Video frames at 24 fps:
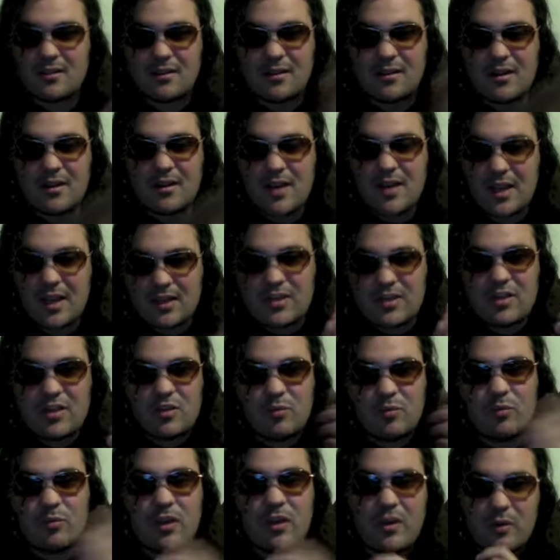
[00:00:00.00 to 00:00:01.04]
And this is,
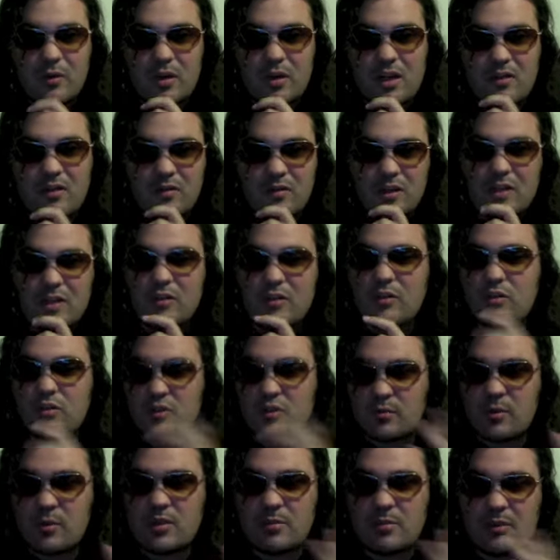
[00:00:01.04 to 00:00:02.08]
even though those are meant
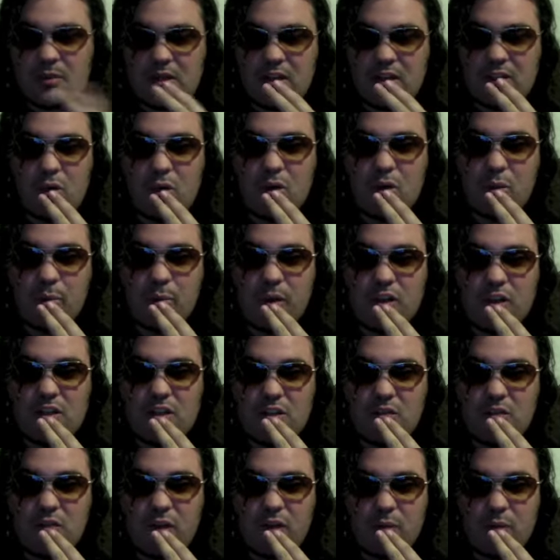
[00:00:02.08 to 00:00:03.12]
to be like lower budget
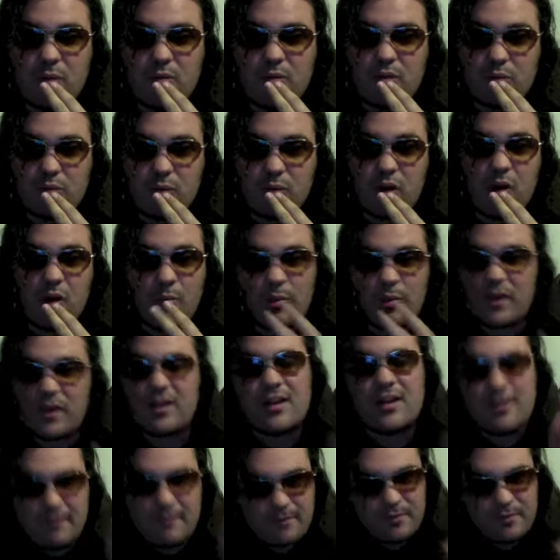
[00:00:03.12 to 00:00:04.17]
films as well, but
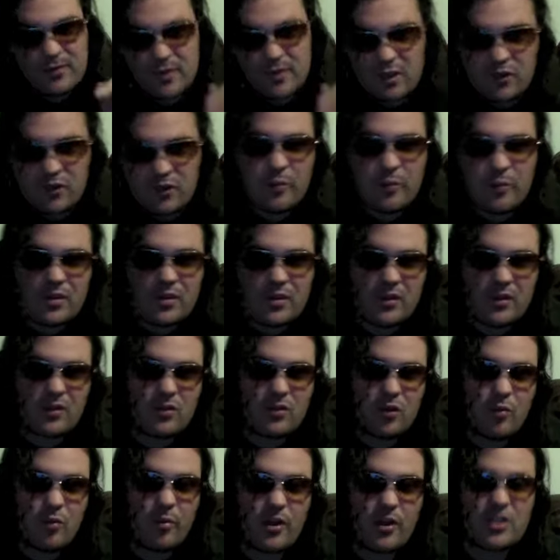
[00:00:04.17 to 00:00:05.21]
this film is low
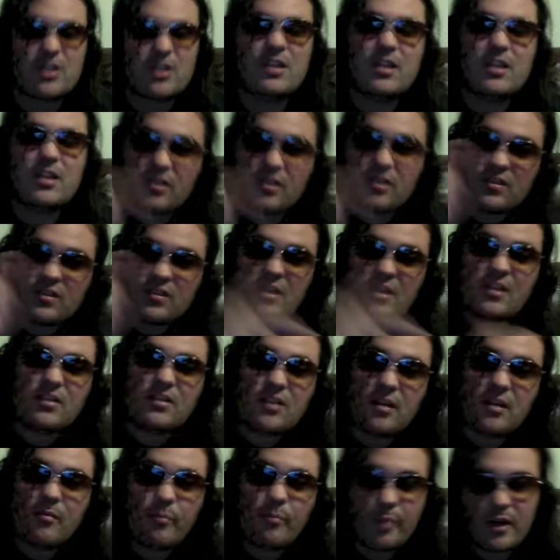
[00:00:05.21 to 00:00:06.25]
budget, and this has done
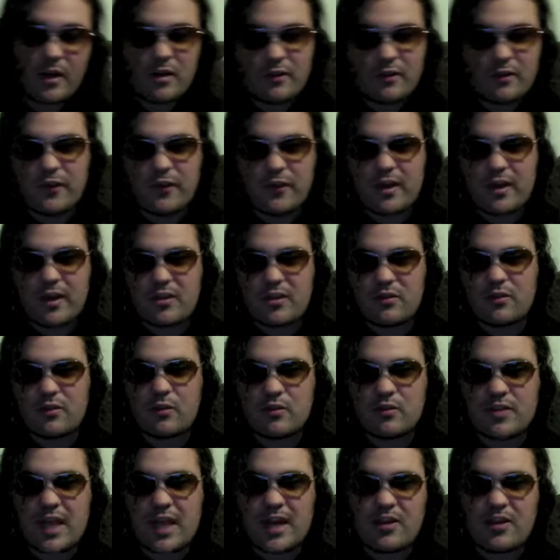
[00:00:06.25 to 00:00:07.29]
better effects of those
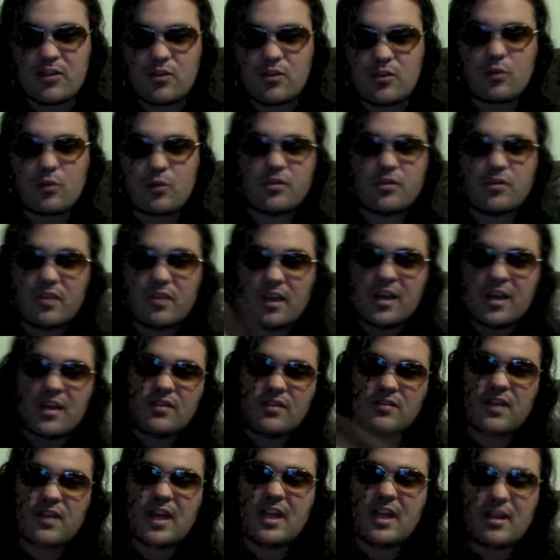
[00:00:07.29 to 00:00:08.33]
dinosaurs
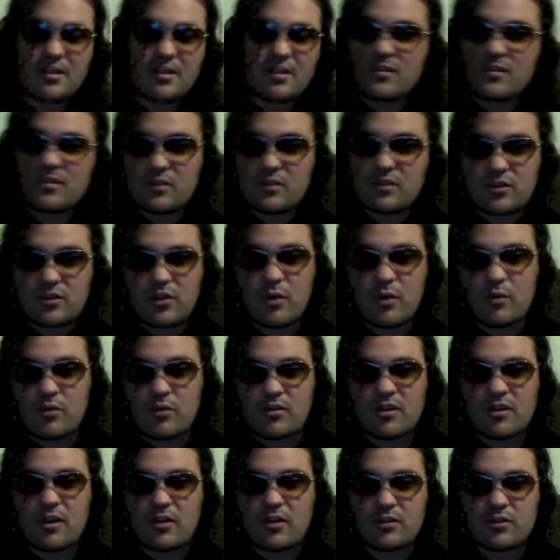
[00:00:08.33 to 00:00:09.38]
than those
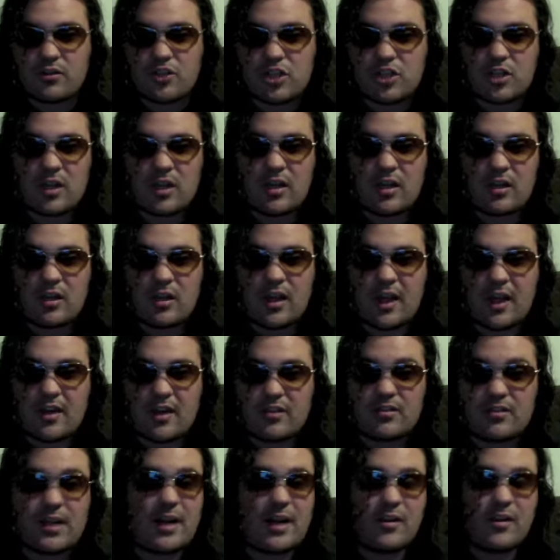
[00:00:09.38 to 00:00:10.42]
other shitty-ass
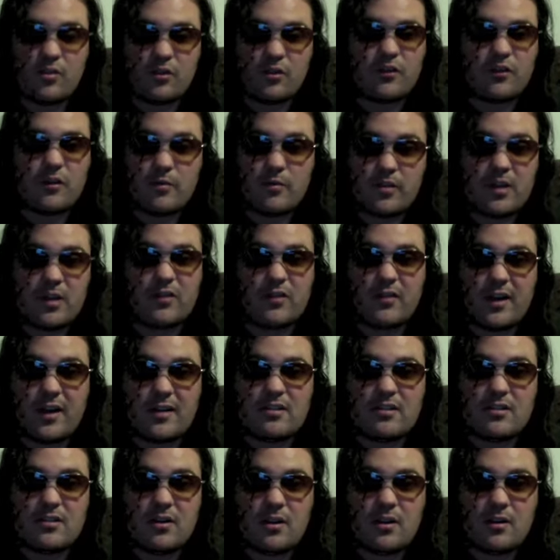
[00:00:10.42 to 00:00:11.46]
dinosaur films that I ranted
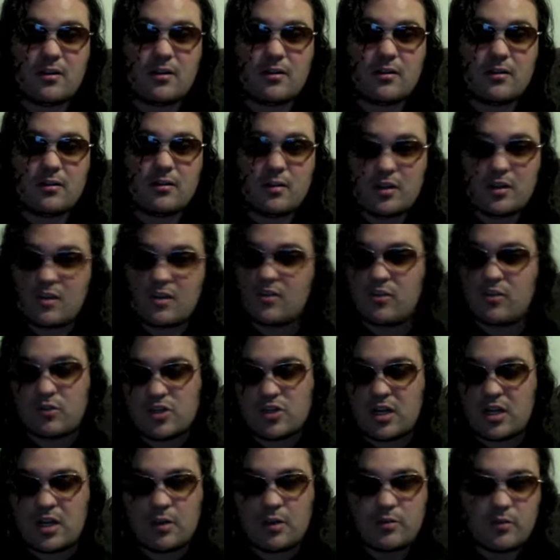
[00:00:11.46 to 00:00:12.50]
on. You can still check
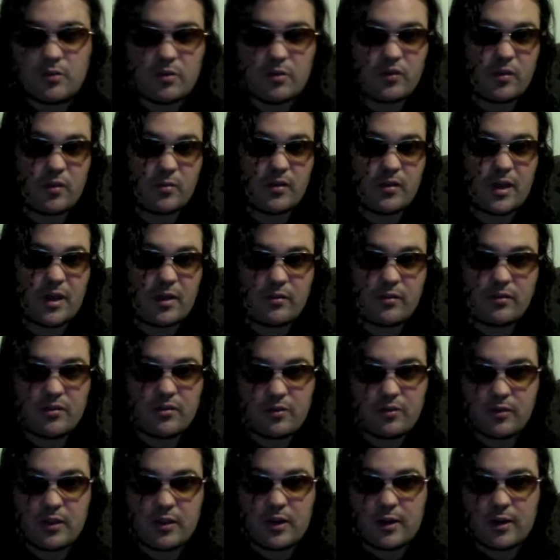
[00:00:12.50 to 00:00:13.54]
out those films out. It's still
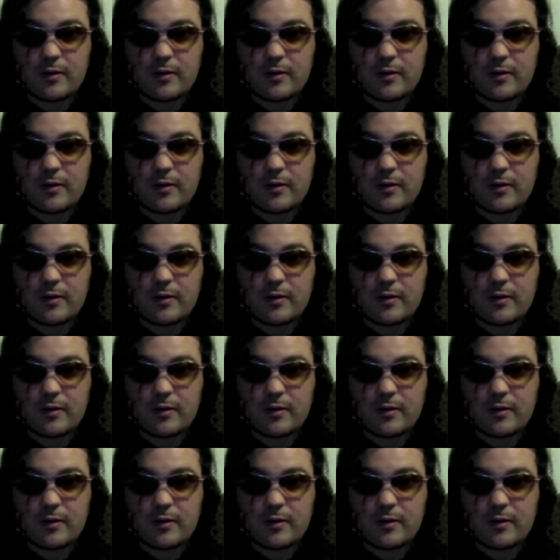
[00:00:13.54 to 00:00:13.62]
there.